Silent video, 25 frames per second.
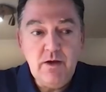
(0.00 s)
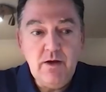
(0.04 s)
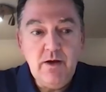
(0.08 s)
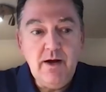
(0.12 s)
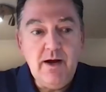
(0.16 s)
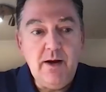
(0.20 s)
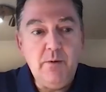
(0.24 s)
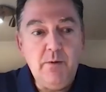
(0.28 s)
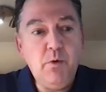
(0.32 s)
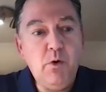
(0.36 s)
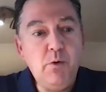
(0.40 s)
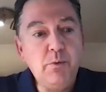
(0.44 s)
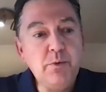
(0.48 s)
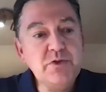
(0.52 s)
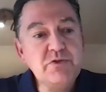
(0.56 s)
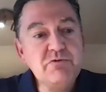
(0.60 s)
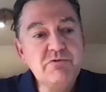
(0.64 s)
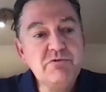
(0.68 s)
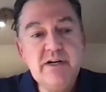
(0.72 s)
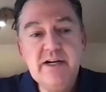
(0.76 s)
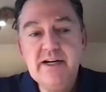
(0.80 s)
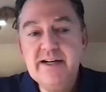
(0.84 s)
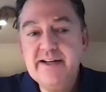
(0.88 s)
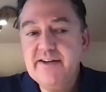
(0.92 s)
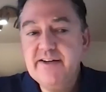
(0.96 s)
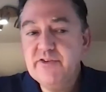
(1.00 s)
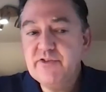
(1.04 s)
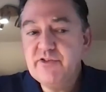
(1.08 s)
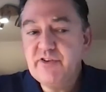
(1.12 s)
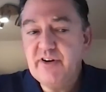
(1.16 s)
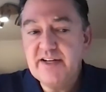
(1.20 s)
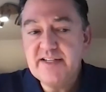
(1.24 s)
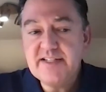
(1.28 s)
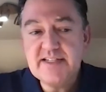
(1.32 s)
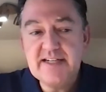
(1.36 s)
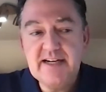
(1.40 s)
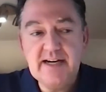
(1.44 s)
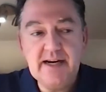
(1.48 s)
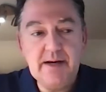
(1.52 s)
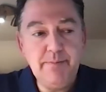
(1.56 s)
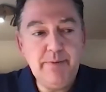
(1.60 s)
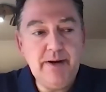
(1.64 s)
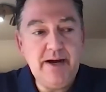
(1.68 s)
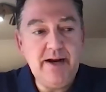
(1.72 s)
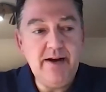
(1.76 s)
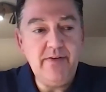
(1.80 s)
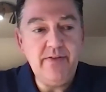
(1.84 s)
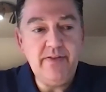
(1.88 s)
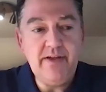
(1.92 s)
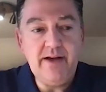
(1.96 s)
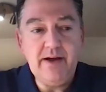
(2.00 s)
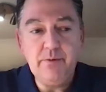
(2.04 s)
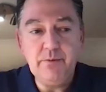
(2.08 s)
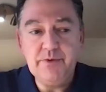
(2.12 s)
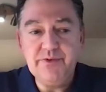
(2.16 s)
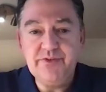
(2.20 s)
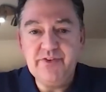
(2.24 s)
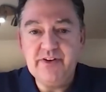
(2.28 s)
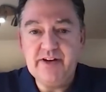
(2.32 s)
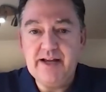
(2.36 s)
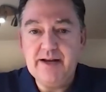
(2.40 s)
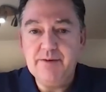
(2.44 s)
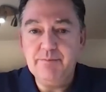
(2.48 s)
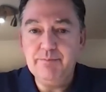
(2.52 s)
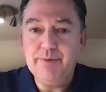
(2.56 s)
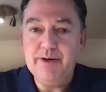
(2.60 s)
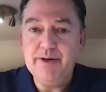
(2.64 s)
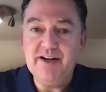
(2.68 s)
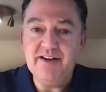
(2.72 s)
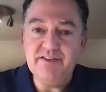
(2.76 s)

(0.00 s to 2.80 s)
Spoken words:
what was really interesting about that was, again,